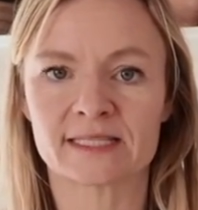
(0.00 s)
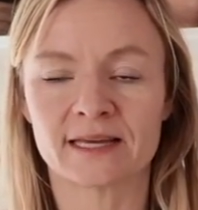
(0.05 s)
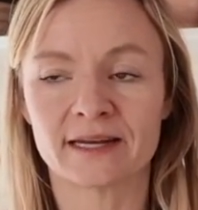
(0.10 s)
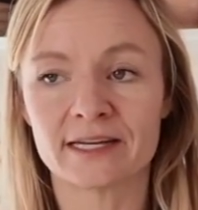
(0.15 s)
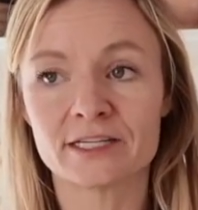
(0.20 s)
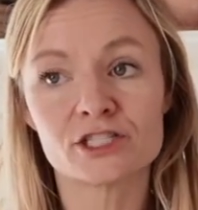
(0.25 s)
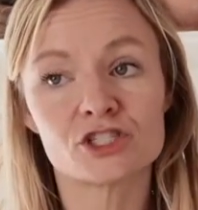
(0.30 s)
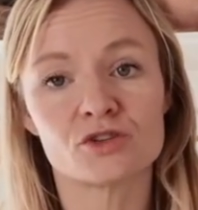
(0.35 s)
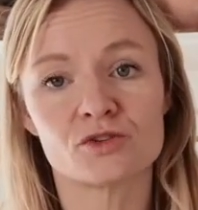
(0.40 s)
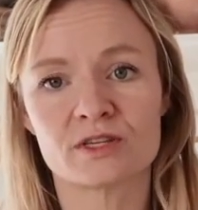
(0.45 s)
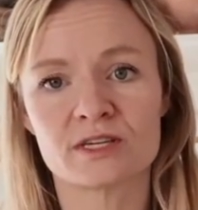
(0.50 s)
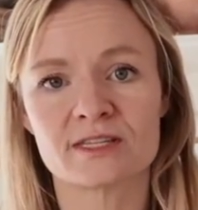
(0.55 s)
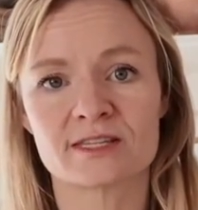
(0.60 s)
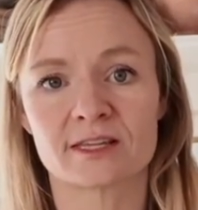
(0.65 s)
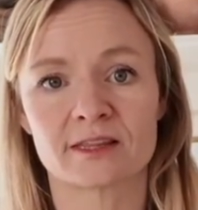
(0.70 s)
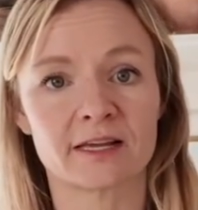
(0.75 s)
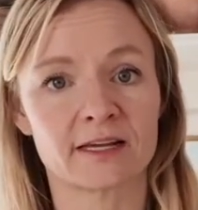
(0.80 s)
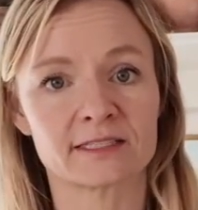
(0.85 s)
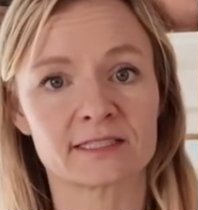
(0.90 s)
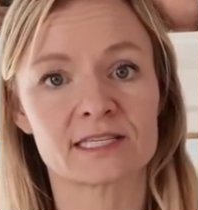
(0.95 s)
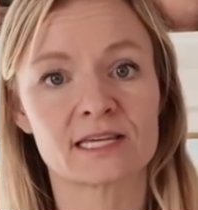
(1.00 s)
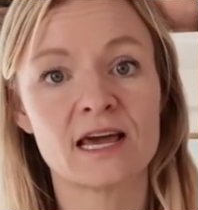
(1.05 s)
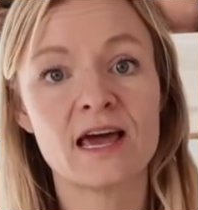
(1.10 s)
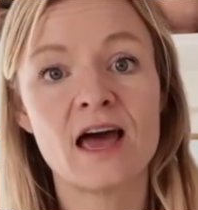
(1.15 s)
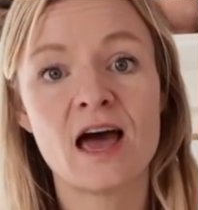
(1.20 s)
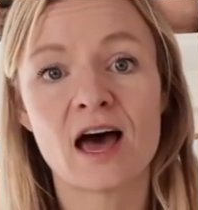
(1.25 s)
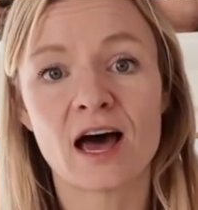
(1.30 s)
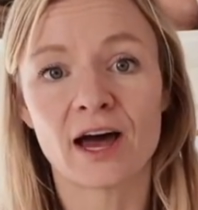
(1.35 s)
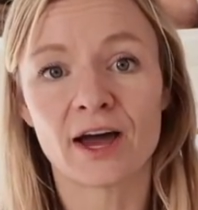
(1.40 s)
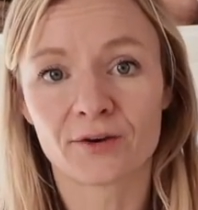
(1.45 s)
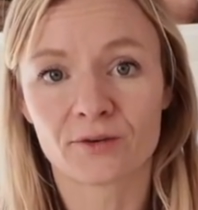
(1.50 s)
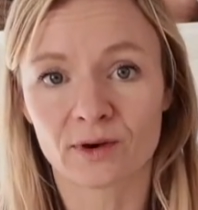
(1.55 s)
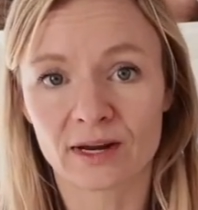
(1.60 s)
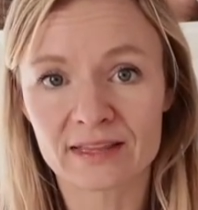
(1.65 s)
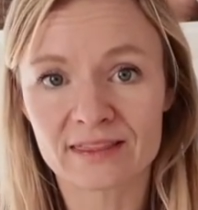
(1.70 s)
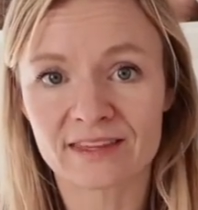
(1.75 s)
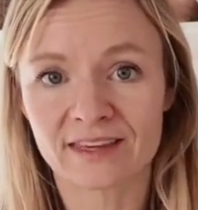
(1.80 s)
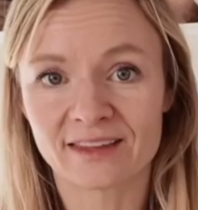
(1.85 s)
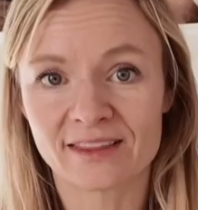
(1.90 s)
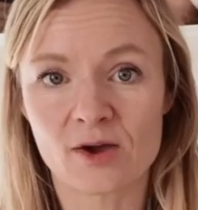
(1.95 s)
And I do think that that's a
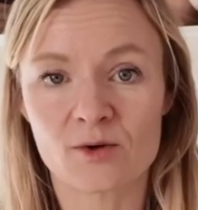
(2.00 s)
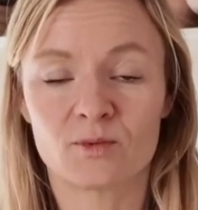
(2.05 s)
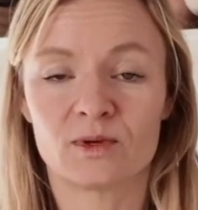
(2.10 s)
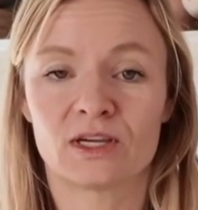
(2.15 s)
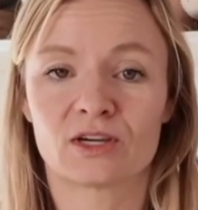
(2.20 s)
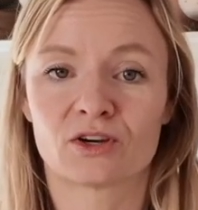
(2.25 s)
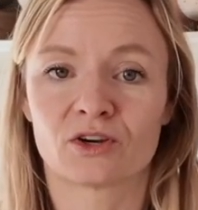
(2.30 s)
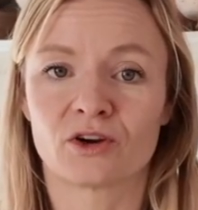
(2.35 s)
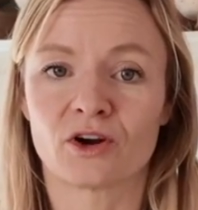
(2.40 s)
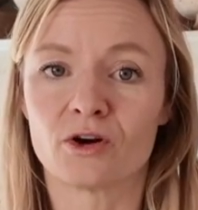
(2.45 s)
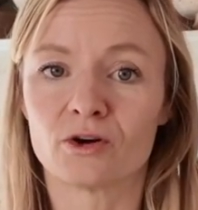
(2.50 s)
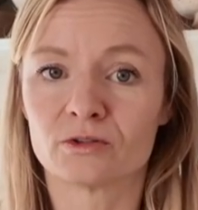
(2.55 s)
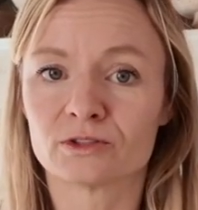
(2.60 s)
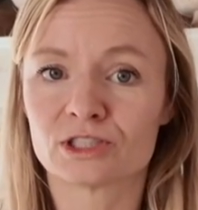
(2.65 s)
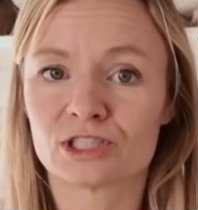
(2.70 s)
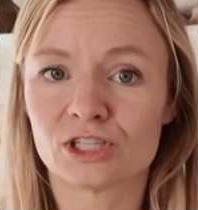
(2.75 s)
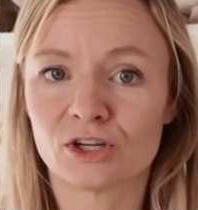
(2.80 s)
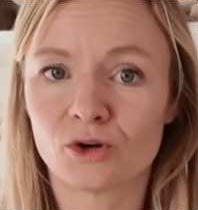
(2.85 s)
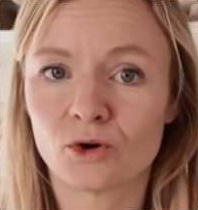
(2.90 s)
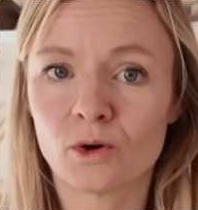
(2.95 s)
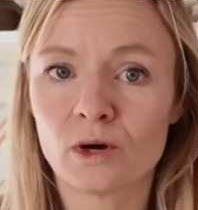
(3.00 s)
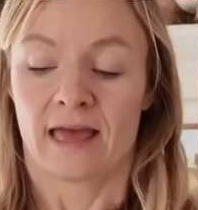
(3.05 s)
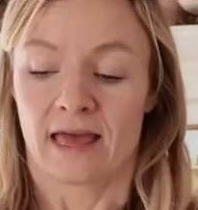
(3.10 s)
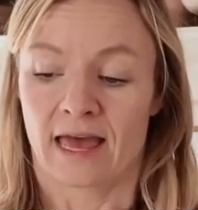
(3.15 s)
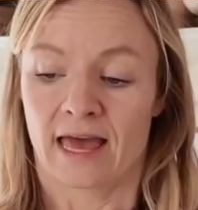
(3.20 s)
great thing that we could all do.